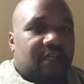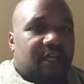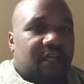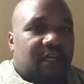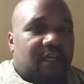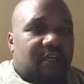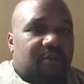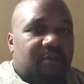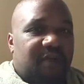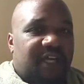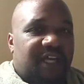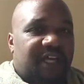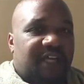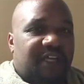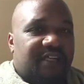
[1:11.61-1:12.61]

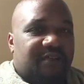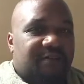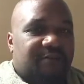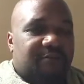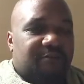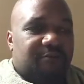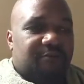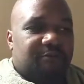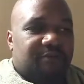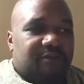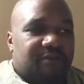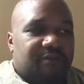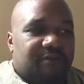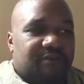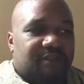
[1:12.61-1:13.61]
And it
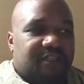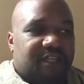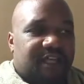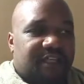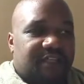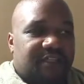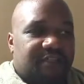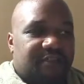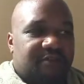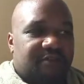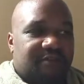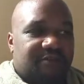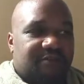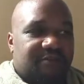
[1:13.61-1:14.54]
kind of